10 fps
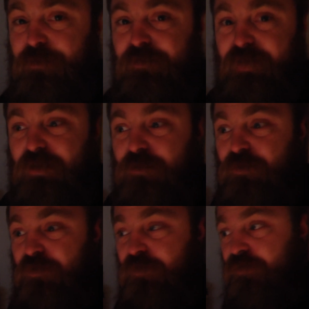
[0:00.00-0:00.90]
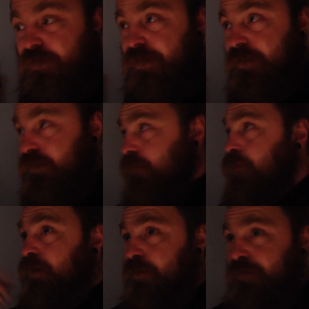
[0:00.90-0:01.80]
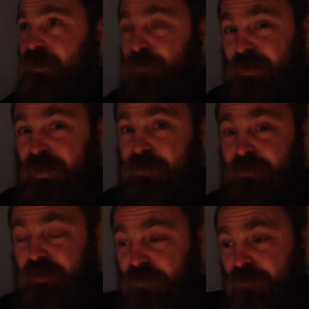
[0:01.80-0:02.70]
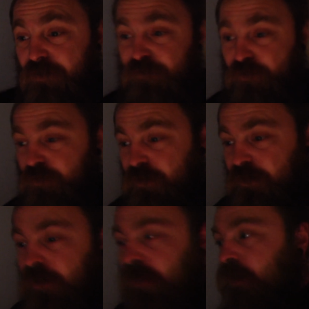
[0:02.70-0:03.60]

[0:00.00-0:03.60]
come available, like the same apartment like we have, but the ground floor one.